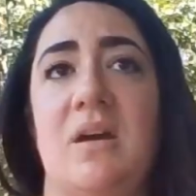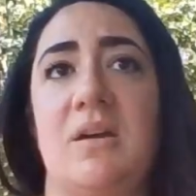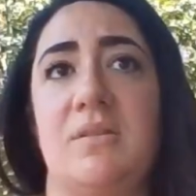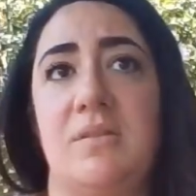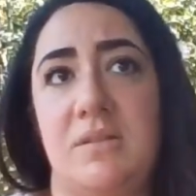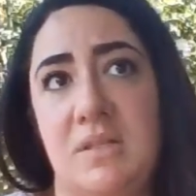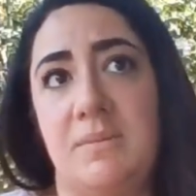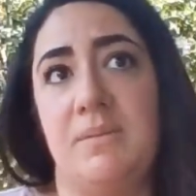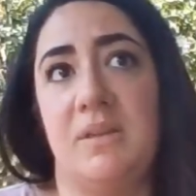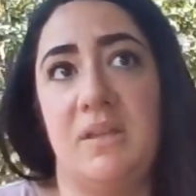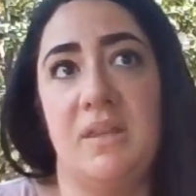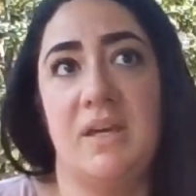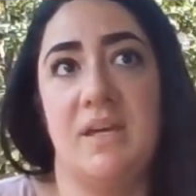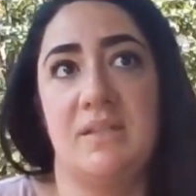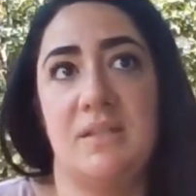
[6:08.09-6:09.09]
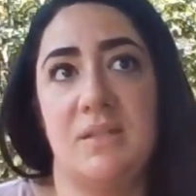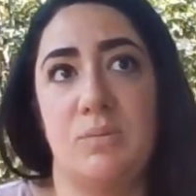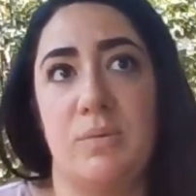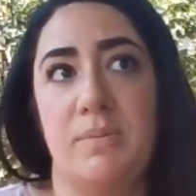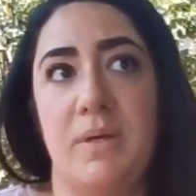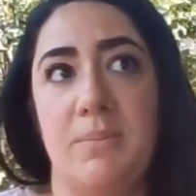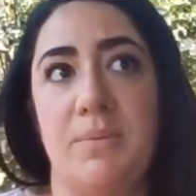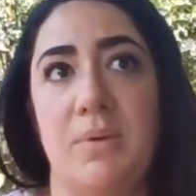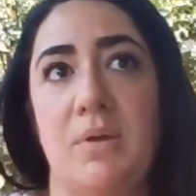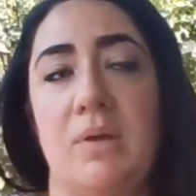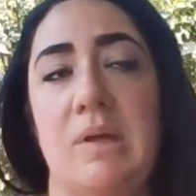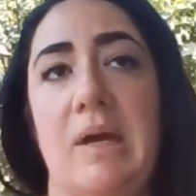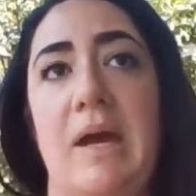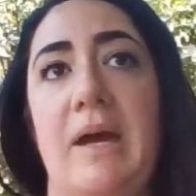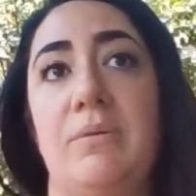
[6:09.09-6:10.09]
are typically the cases where
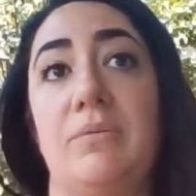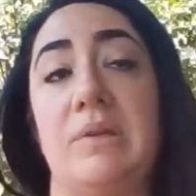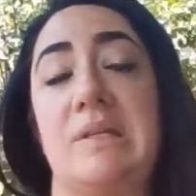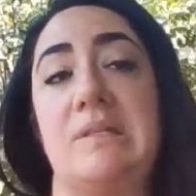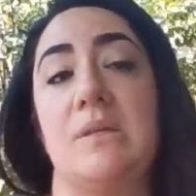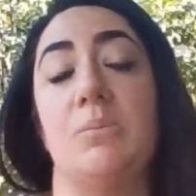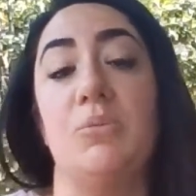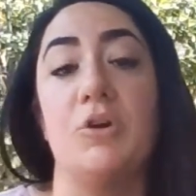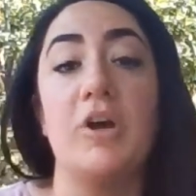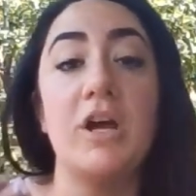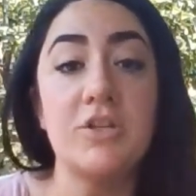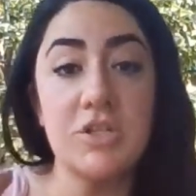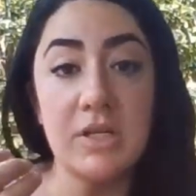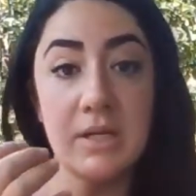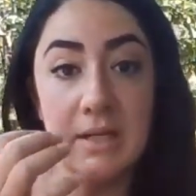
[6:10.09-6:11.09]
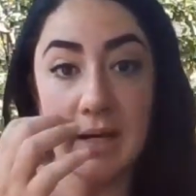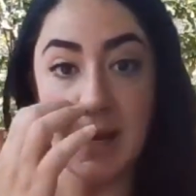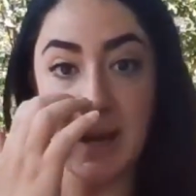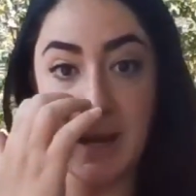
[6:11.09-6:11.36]
people had really slow progression